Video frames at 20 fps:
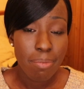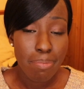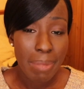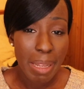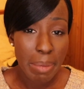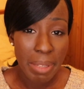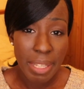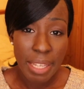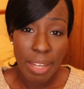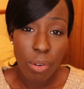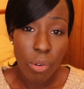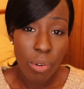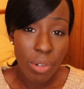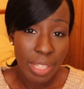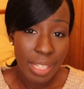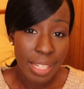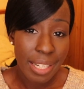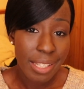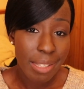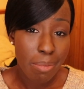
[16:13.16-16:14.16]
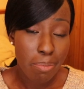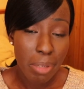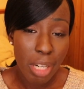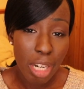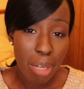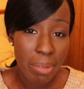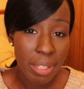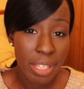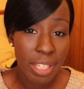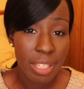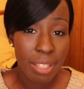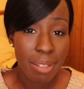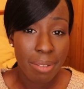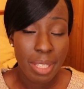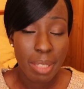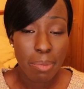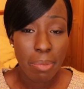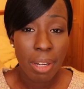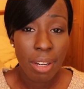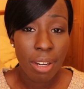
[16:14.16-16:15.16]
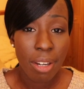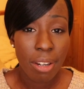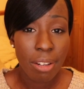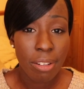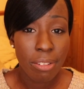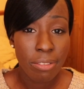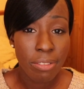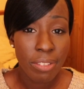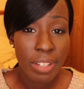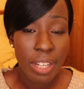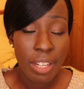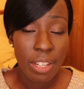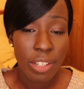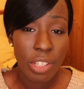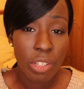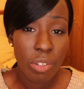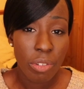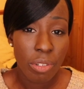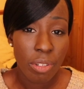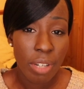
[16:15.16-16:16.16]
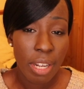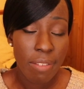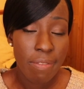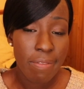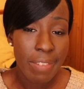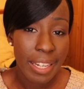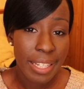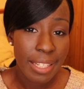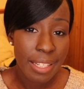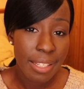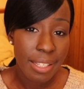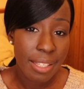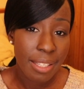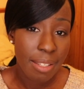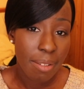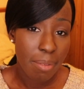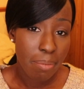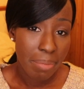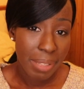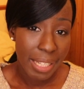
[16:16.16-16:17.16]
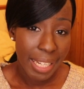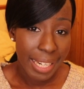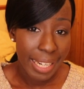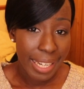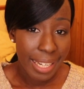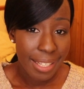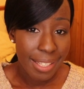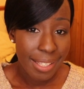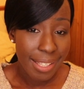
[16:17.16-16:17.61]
maybe organise a barbecue as part of your events planning.